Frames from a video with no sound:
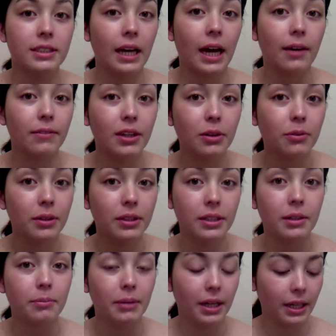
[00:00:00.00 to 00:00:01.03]
savvy
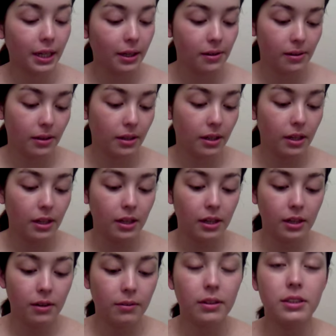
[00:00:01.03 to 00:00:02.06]
with your money,
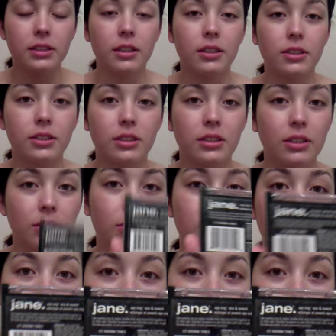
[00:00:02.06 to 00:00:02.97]
there's also